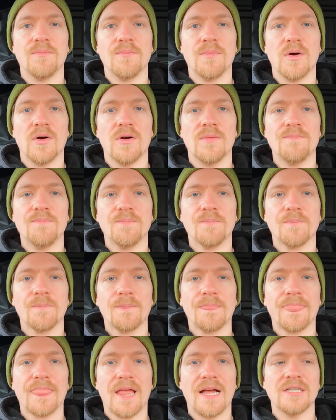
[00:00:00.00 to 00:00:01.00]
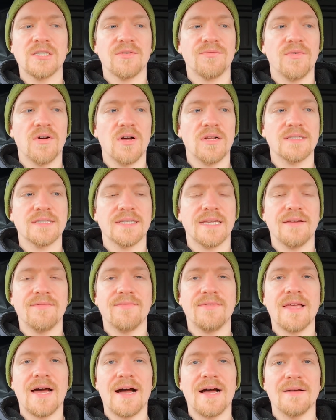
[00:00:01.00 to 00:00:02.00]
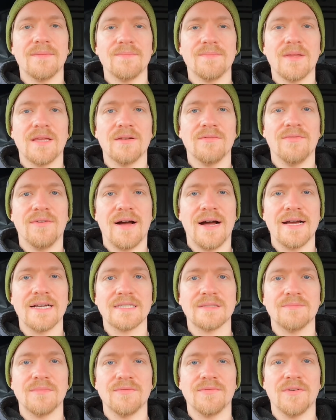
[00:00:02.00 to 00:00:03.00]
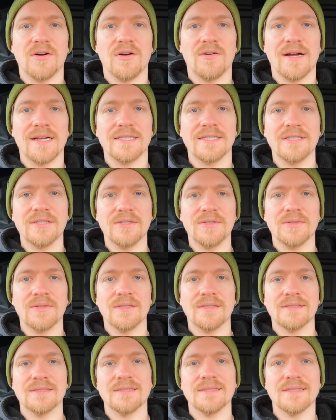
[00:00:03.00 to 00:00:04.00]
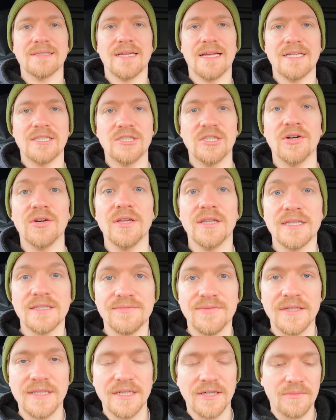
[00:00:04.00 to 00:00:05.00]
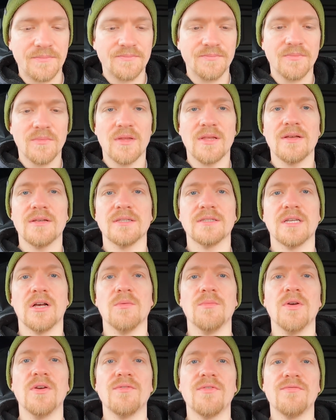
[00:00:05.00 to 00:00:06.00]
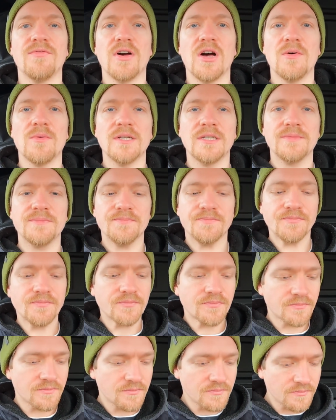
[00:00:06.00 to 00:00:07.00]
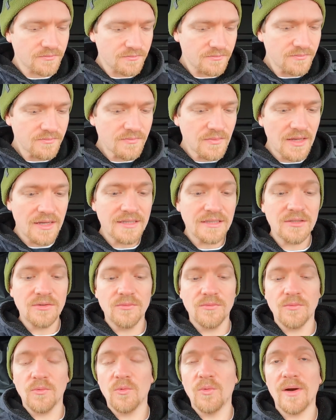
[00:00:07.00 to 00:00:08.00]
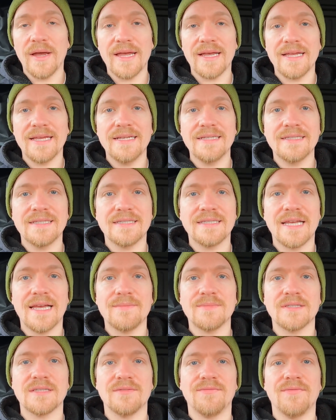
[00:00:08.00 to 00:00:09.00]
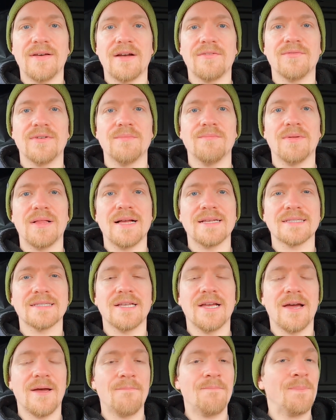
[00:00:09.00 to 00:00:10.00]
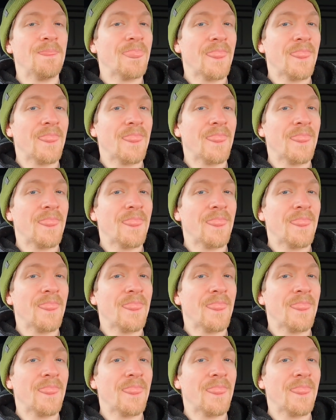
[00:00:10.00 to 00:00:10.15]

But I just thought I'd give that advice before I do show you this video. So moving forward, quick easy tips to feathering plaster.